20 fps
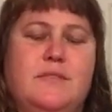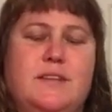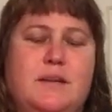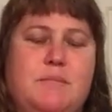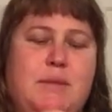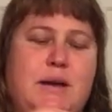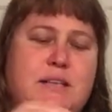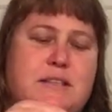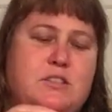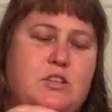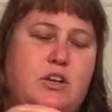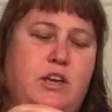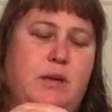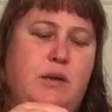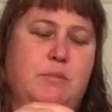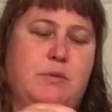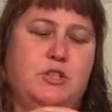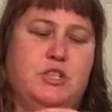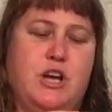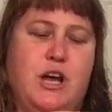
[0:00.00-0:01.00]
my silky
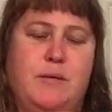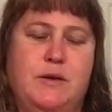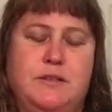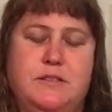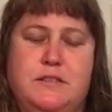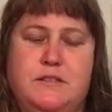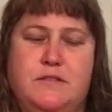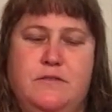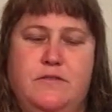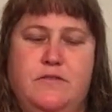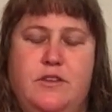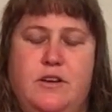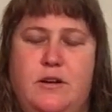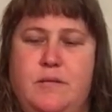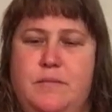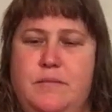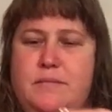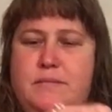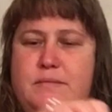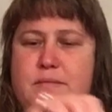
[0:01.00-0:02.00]
pajamas
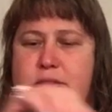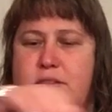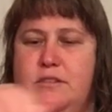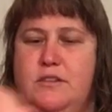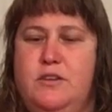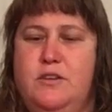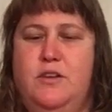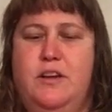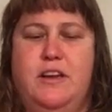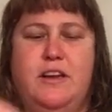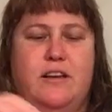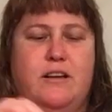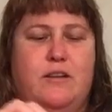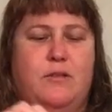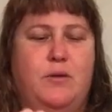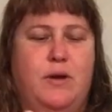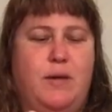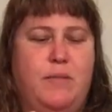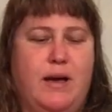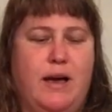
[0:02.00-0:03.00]
from Korea
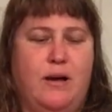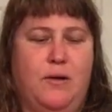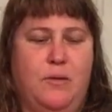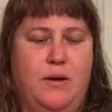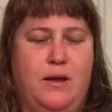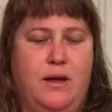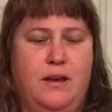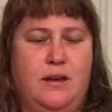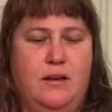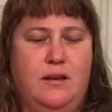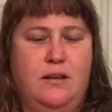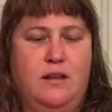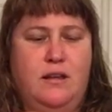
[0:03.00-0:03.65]
way back when.